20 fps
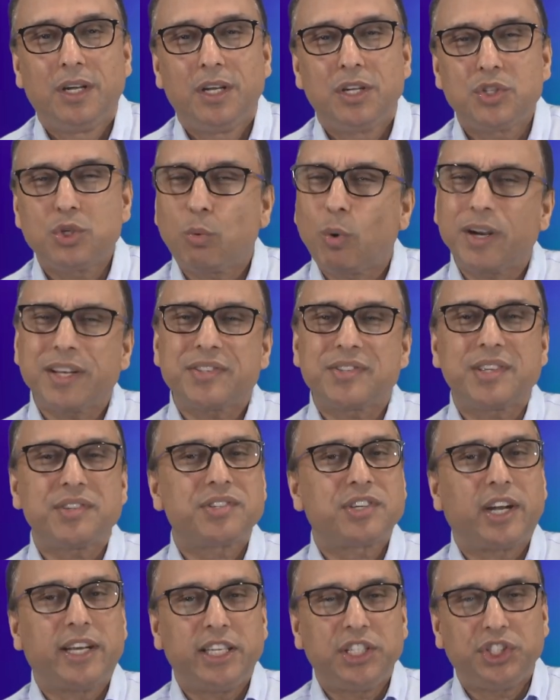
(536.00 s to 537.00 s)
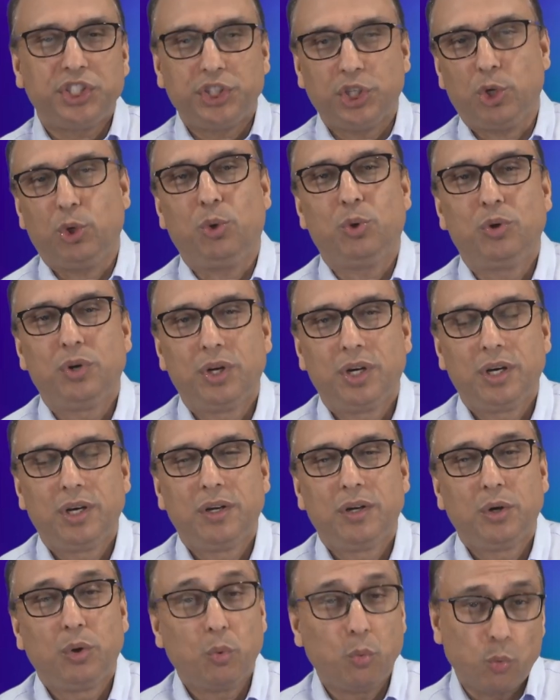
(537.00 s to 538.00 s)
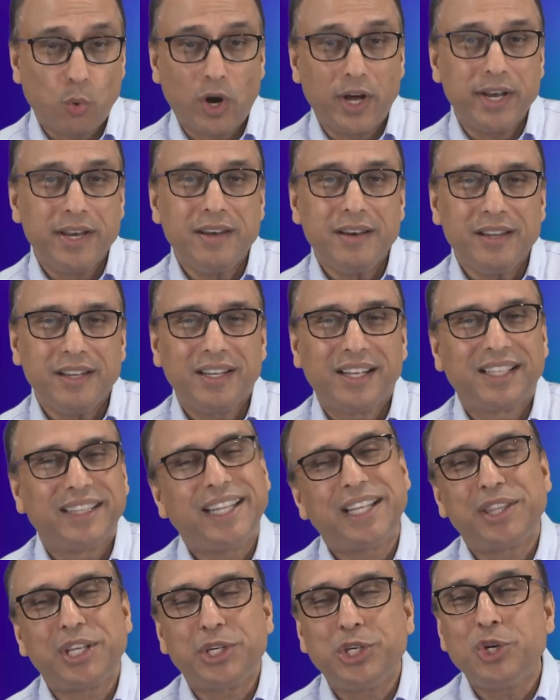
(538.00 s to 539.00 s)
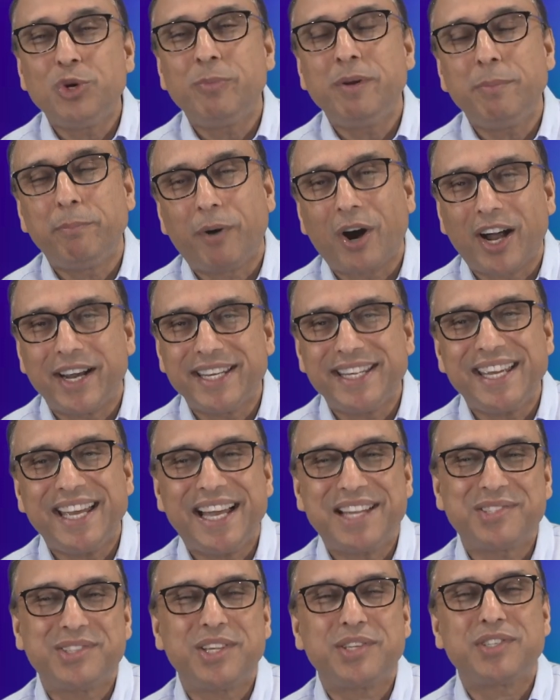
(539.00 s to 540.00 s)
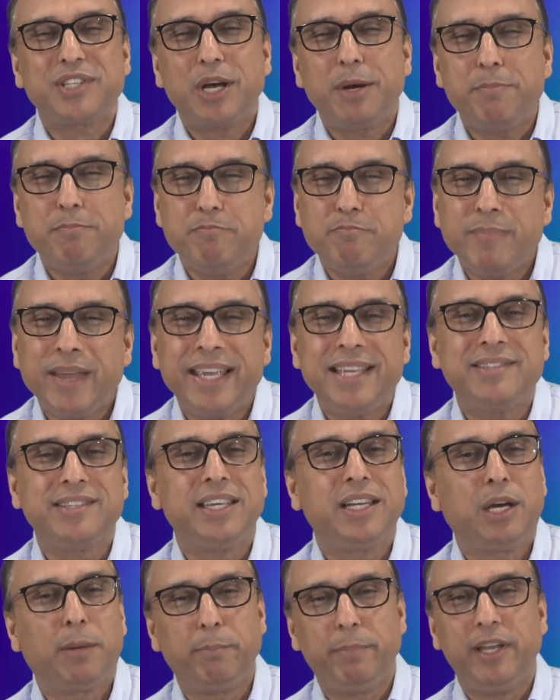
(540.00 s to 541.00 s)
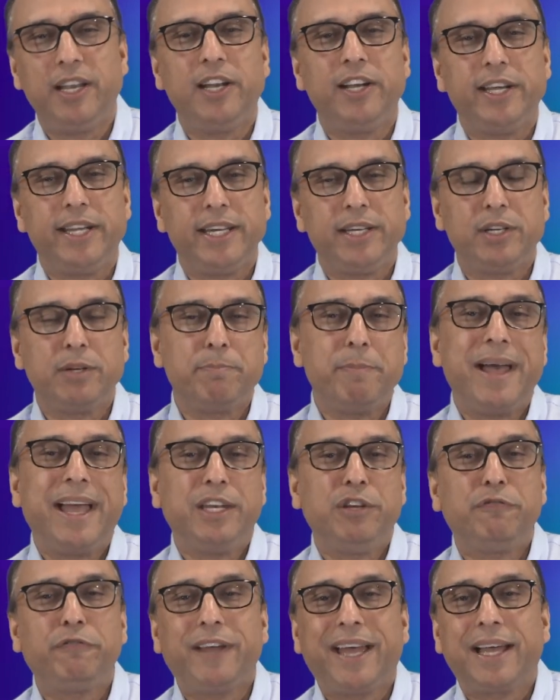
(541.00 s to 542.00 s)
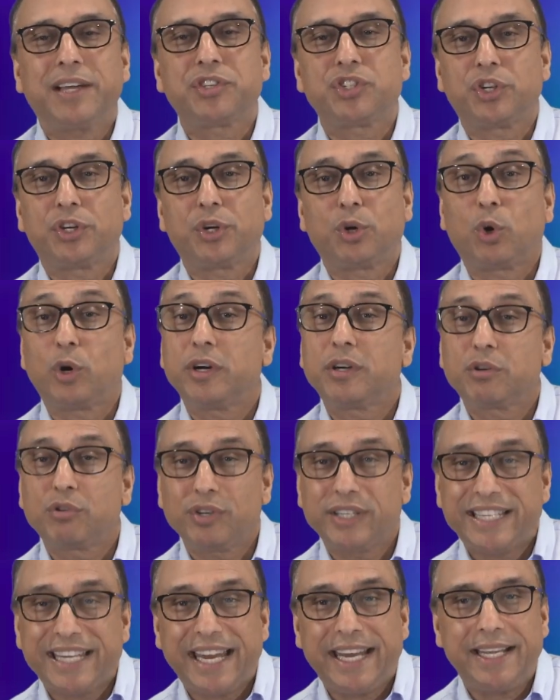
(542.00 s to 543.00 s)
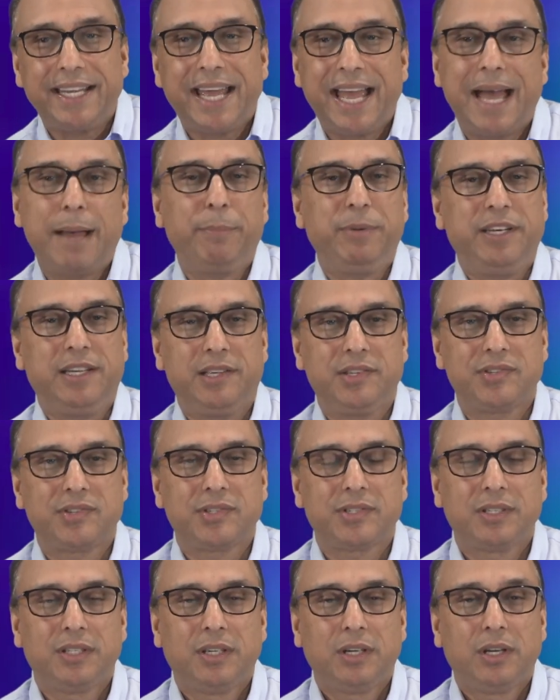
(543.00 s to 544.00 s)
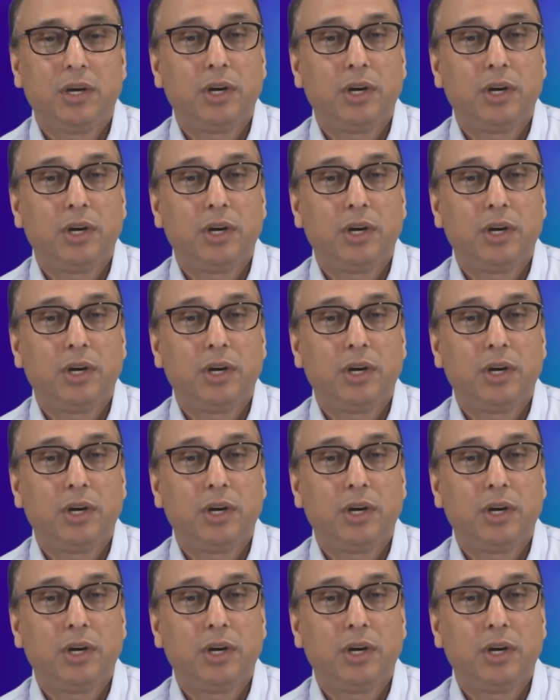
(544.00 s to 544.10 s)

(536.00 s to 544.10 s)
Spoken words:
So what does this study show? One, that the human body has this amazing ability to manufacture or create happiness.